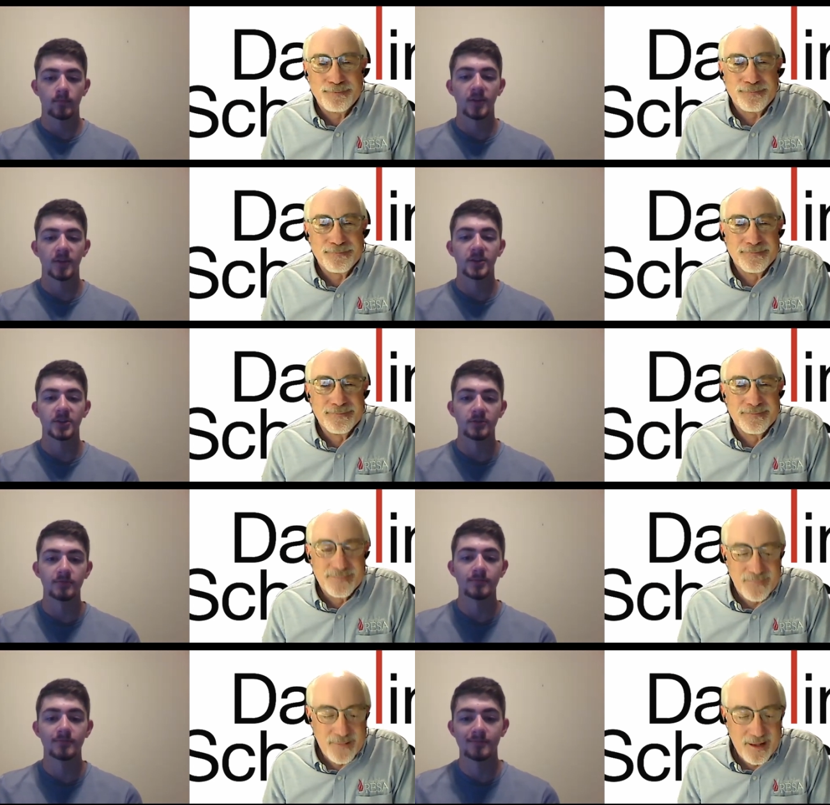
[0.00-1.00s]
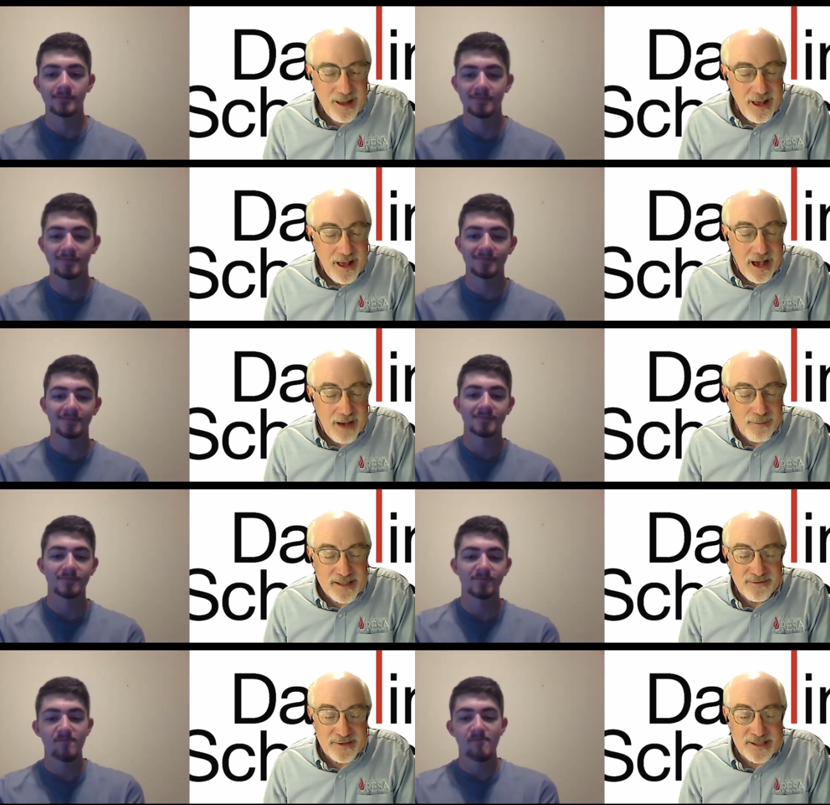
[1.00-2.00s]
Speaker 1: Thank you. How
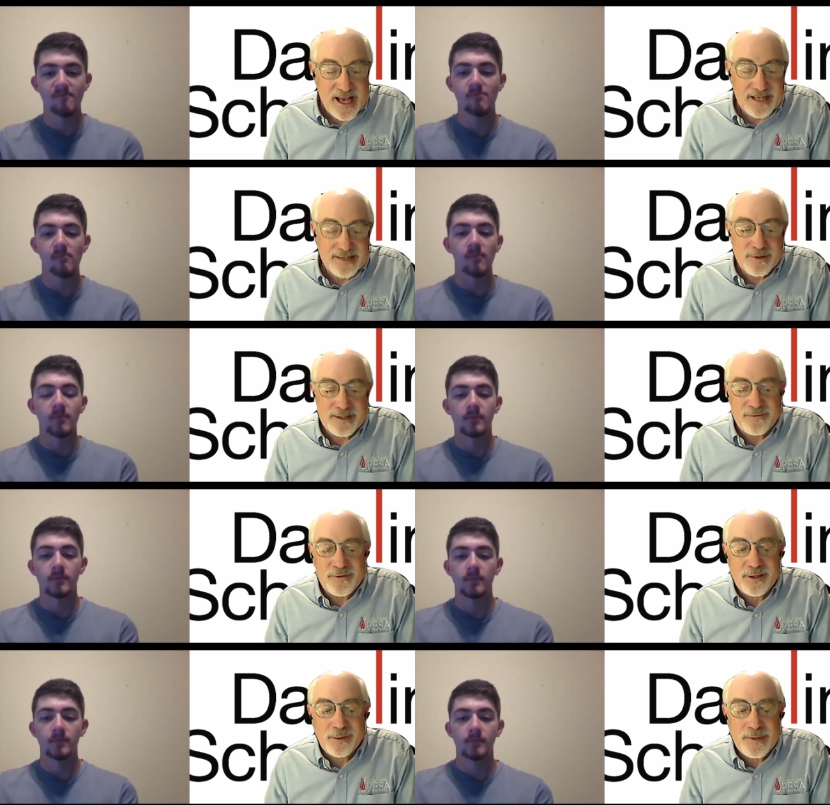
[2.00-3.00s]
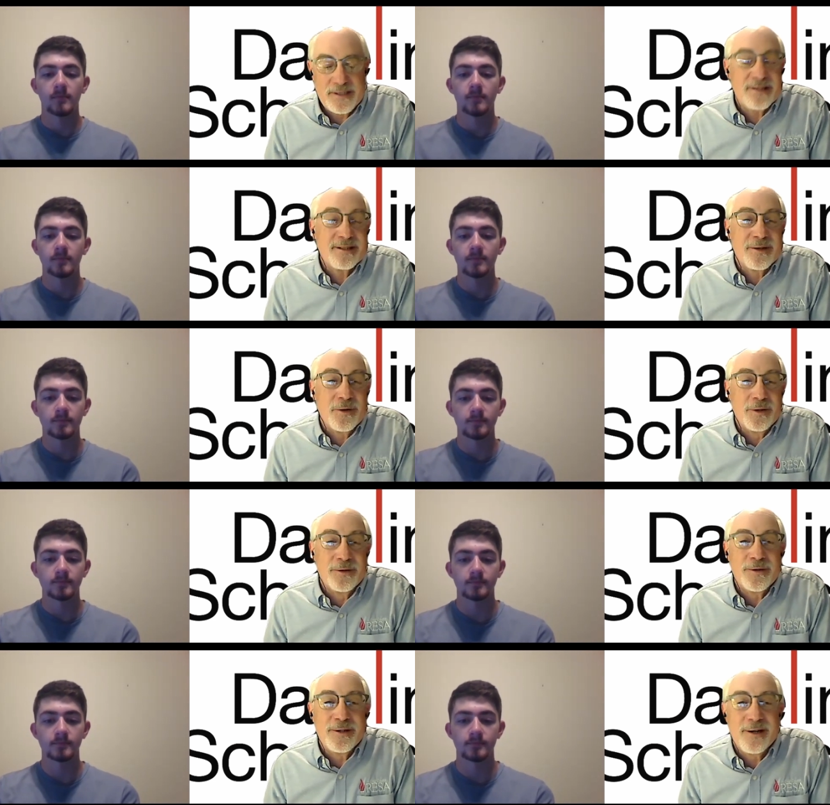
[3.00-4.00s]
much of a challenge was it for you to reach this goal
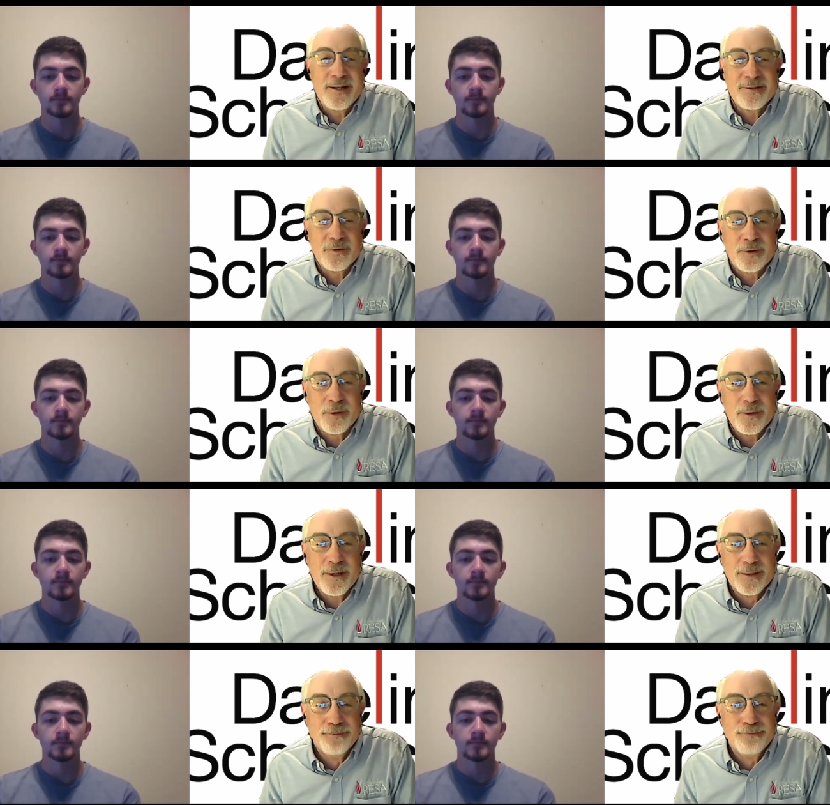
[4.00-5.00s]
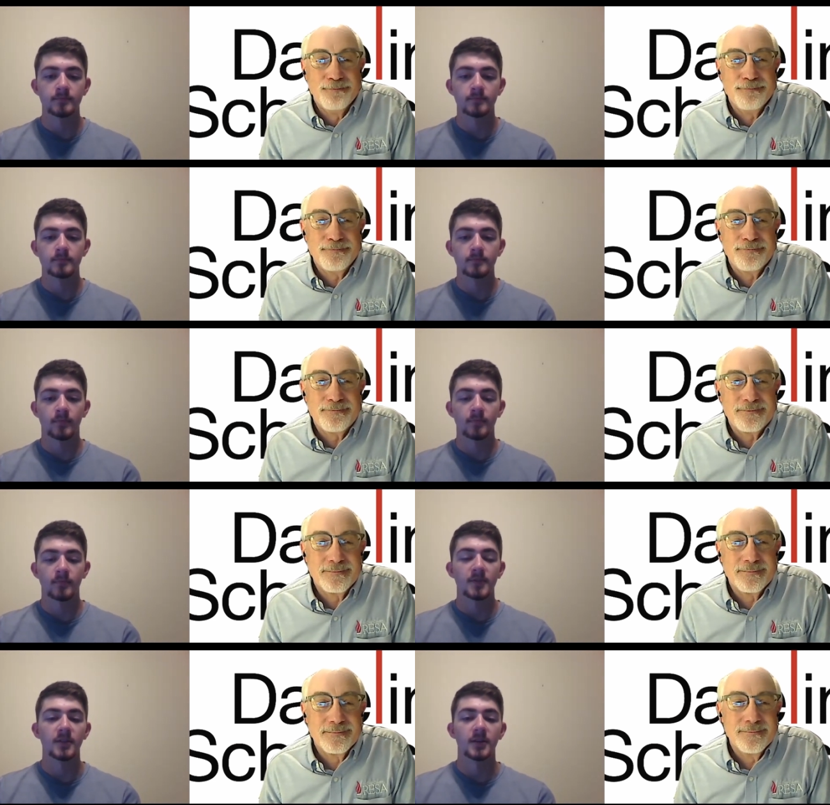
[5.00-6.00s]
during your high school career?
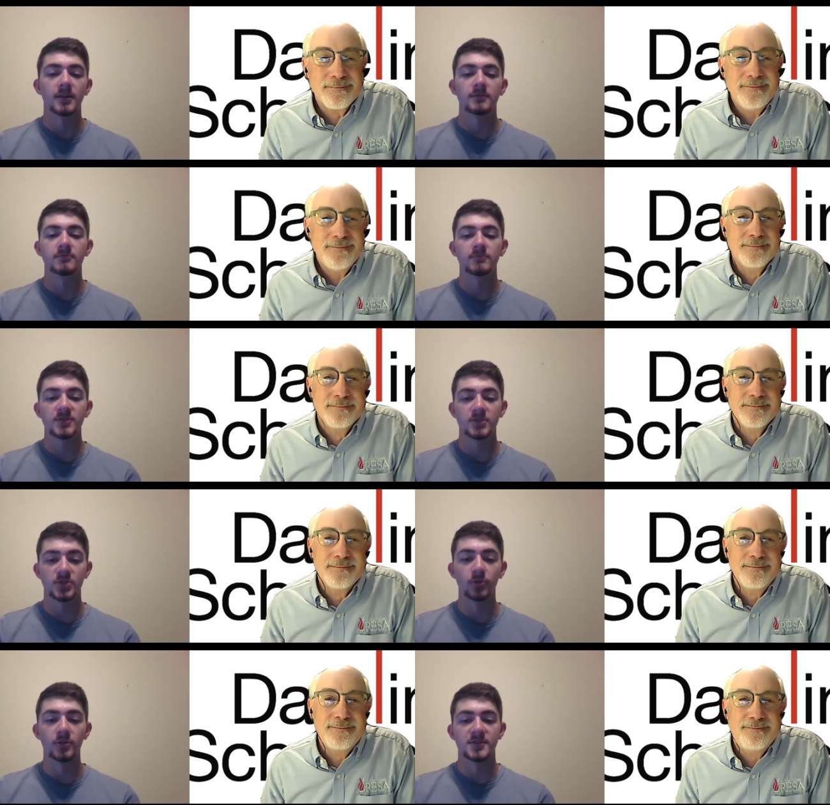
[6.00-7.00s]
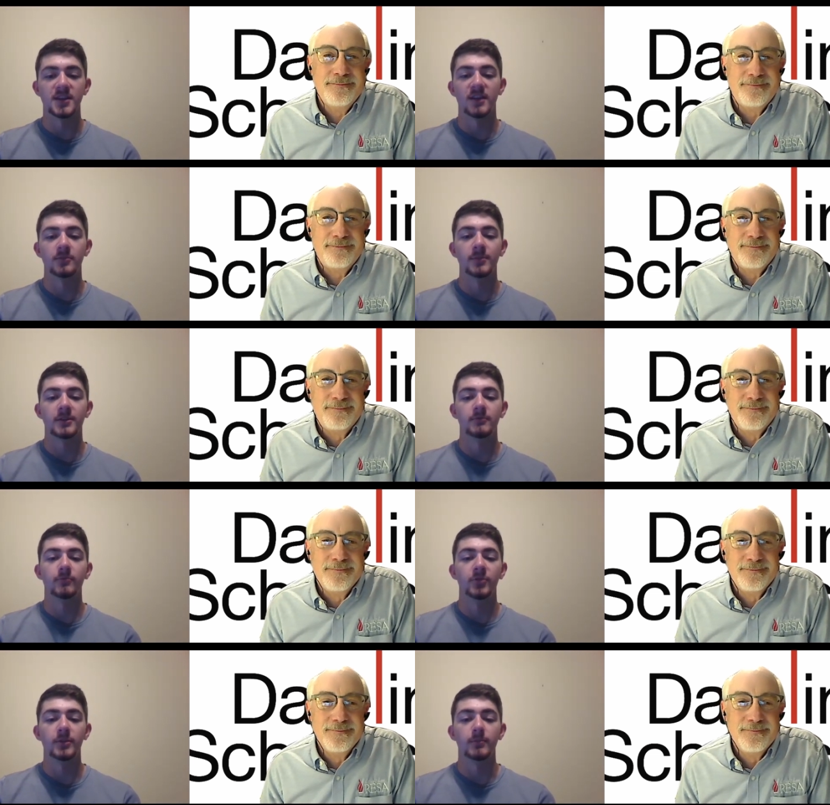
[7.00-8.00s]
Speaker 2: Uh, school has never been
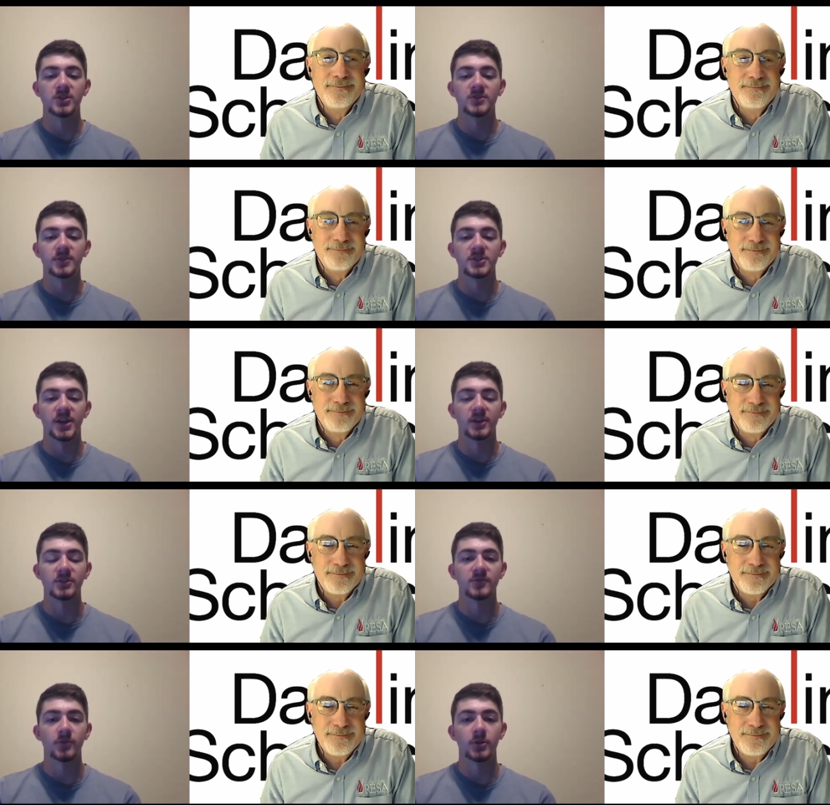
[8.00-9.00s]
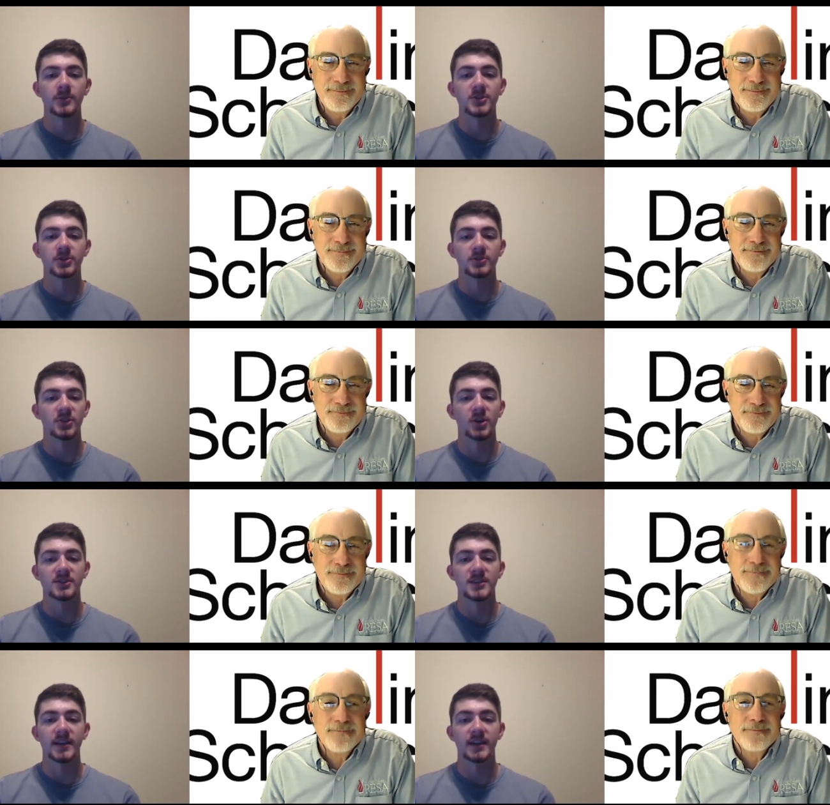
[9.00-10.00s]
really much of a challenge for me. So as long
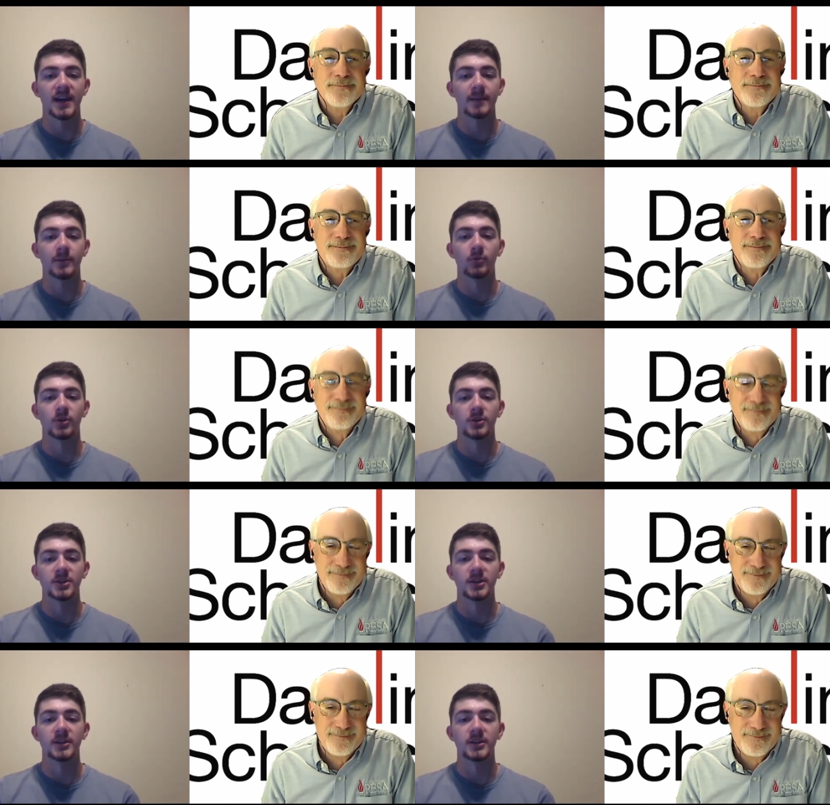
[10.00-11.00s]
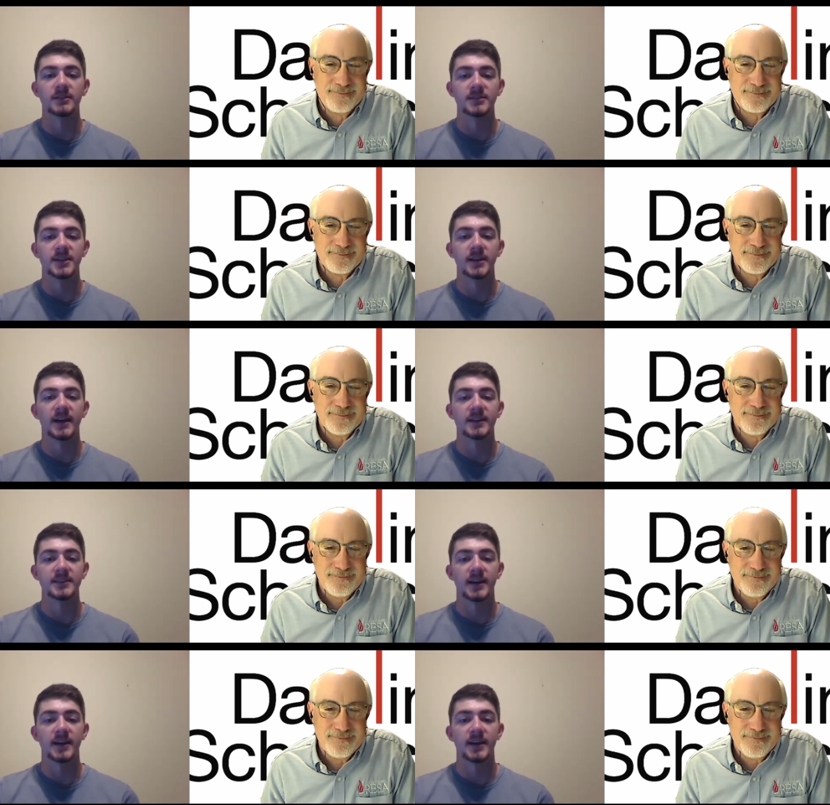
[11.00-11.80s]
as I got my work done and did it on